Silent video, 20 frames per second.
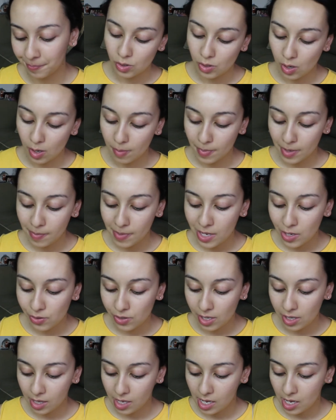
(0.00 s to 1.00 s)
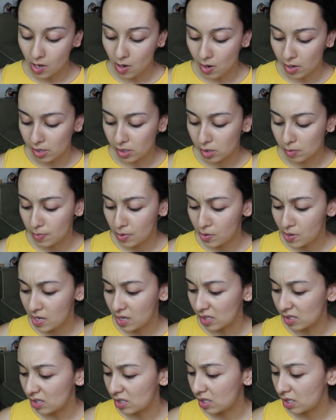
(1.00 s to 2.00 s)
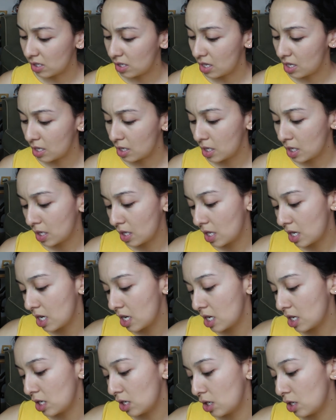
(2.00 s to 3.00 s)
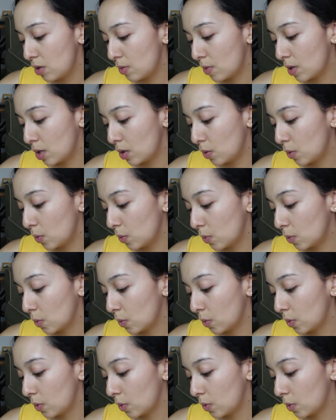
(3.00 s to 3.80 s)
So I'm going to be using the Honest Beauty Concealer Duo